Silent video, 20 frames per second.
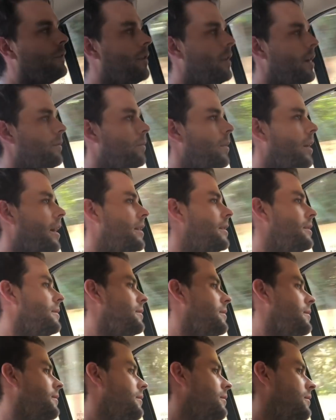find
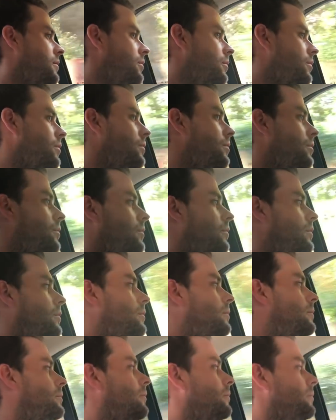ways to
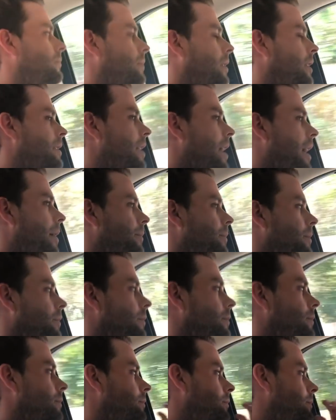adapt.
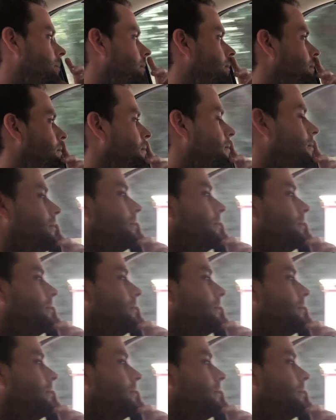Are you